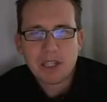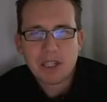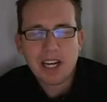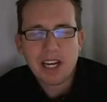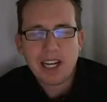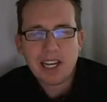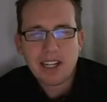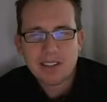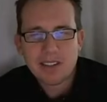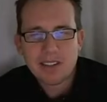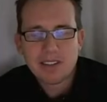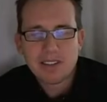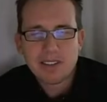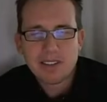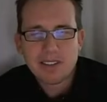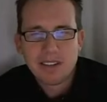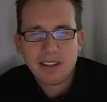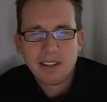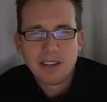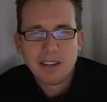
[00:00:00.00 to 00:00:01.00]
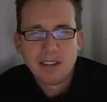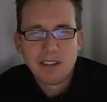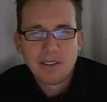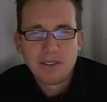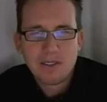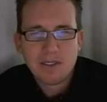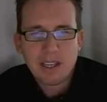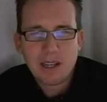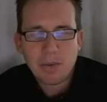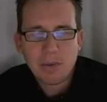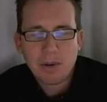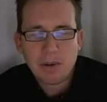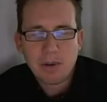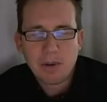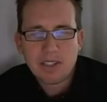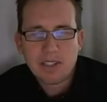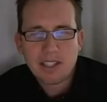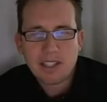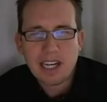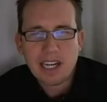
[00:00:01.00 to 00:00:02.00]
clients that
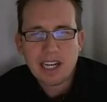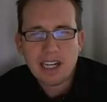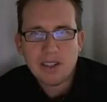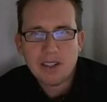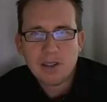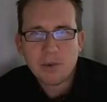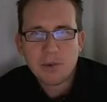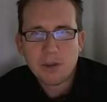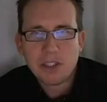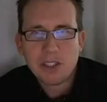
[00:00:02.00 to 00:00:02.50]
want to hire you.